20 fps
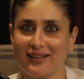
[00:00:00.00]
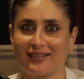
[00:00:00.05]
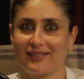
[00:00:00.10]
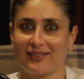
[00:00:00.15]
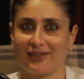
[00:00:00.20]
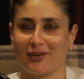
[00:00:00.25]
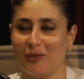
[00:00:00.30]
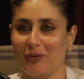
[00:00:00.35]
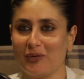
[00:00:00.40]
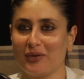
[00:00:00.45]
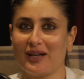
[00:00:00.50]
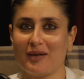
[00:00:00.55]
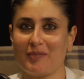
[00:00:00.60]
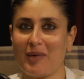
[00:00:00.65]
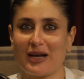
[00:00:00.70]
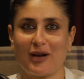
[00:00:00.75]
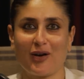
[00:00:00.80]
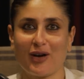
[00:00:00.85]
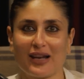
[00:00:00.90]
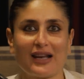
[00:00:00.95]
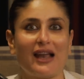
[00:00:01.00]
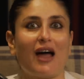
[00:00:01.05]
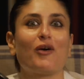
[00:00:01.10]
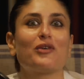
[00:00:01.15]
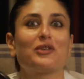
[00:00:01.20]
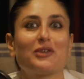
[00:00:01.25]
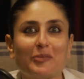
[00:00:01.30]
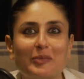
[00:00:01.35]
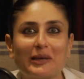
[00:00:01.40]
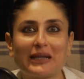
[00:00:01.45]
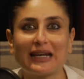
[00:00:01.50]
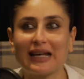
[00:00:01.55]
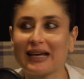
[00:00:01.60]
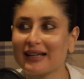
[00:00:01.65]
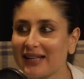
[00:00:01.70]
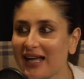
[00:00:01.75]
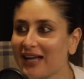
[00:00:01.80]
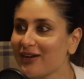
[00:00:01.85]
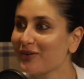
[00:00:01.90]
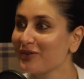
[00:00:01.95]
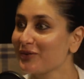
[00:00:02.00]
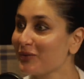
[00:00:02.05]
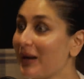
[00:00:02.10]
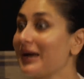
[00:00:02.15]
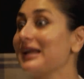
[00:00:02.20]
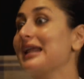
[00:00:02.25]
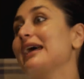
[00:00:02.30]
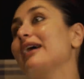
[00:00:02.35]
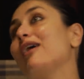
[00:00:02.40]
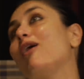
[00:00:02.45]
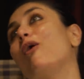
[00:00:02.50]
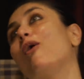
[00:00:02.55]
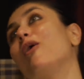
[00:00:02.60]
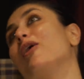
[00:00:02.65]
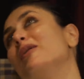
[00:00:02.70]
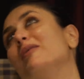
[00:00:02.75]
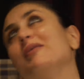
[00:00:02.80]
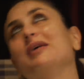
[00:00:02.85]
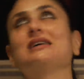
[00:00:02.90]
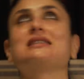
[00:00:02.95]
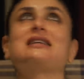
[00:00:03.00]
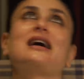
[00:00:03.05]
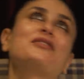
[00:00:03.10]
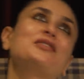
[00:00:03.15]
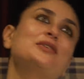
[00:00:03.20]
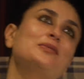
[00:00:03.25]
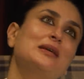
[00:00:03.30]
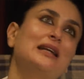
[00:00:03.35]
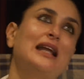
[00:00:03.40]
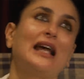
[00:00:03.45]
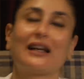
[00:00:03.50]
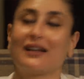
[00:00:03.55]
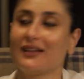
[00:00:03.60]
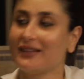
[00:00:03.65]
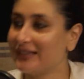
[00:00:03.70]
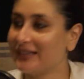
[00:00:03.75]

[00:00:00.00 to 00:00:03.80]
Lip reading: You know, am I not allowed to be like that? Or do I like always have to be like a